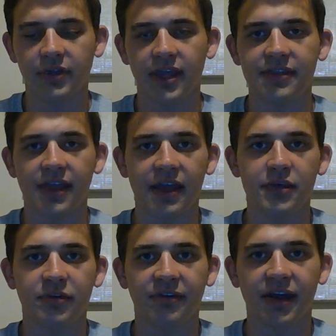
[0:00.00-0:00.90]
in that
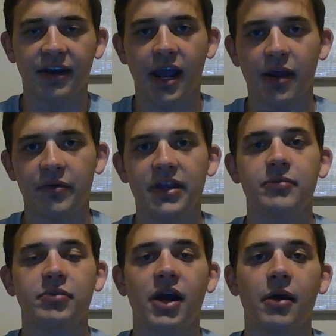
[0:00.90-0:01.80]
he would have had Kyrie
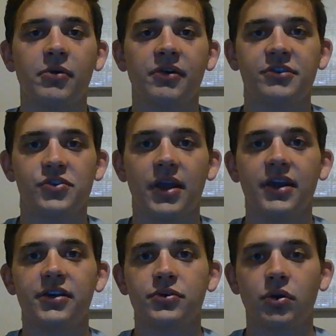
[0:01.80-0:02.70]
and probably would have
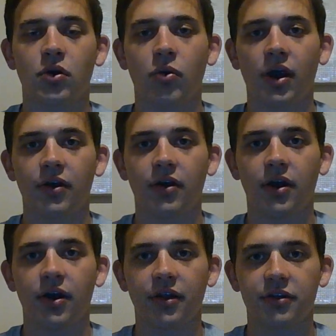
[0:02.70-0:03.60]
traded to acquire
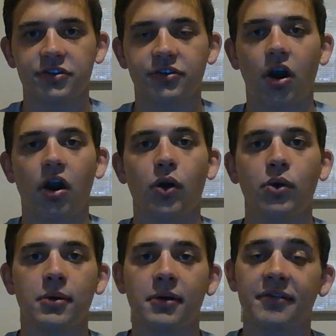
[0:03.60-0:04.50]
another star,
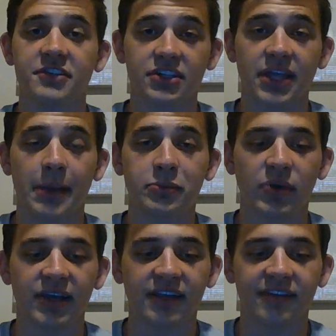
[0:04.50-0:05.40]
or would have just kept
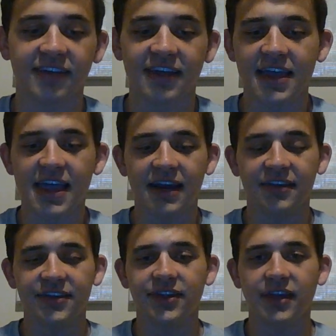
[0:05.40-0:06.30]
Wiggins. And I
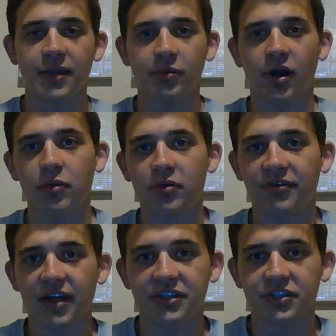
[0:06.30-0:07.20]
think that they probably would
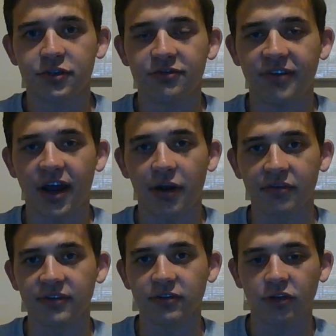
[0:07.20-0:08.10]
have got to 2
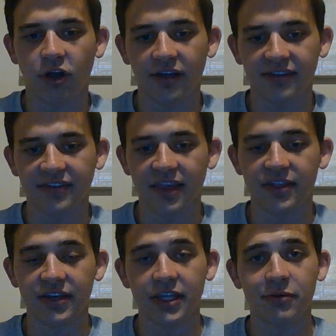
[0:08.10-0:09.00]
finals and lost, and
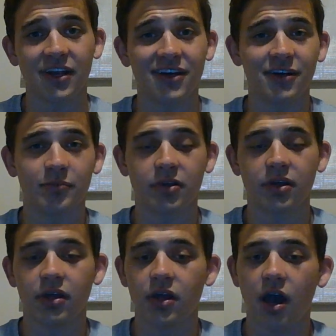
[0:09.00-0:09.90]
then he would end up
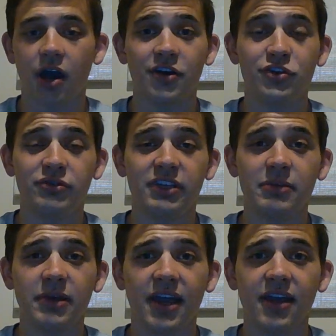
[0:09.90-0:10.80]
on a new
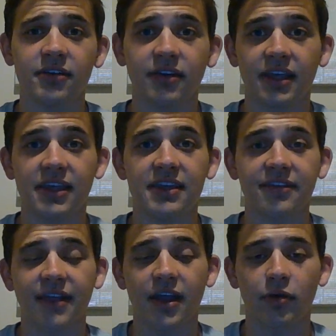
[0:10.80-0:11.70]
team again like he
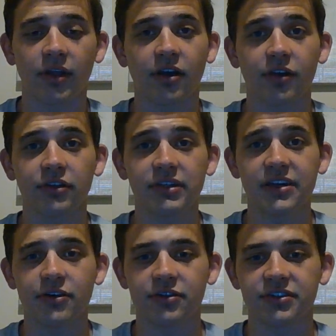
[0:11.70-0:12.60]
is now, like on the
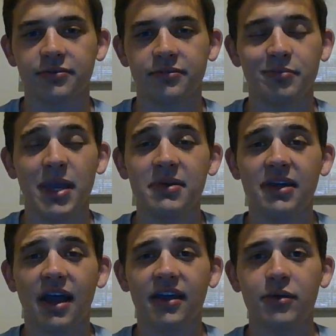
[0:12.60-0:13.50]
Lakers. Maybe
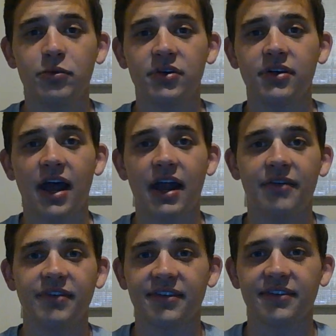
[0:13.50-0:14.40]
not, he would not have
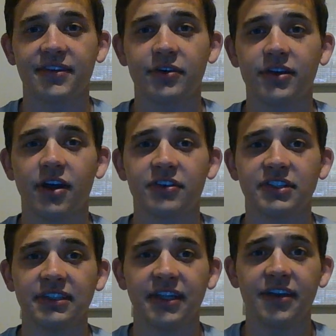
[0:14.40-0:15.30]
necessarily gone to
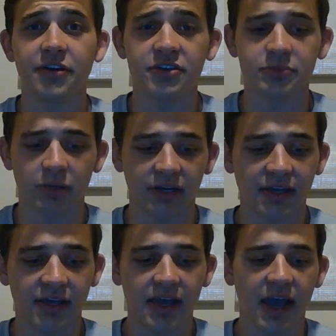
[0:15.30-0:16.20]
the Lakers, but
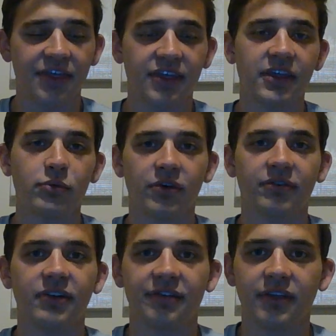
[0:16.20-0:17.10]
I think he would
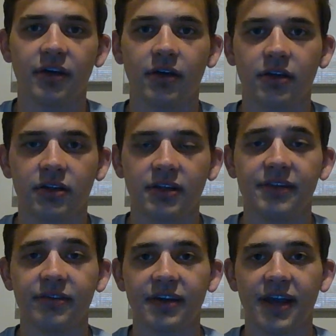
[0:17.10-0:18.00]
have left
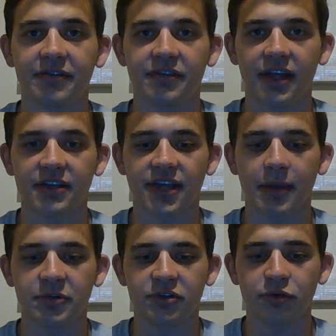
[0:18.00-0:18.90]
Cleveland after that
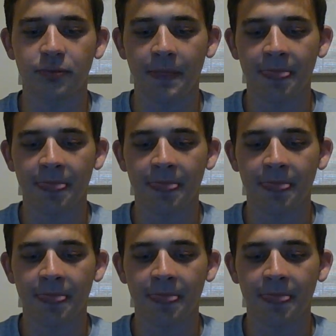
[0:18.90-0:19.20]
time too.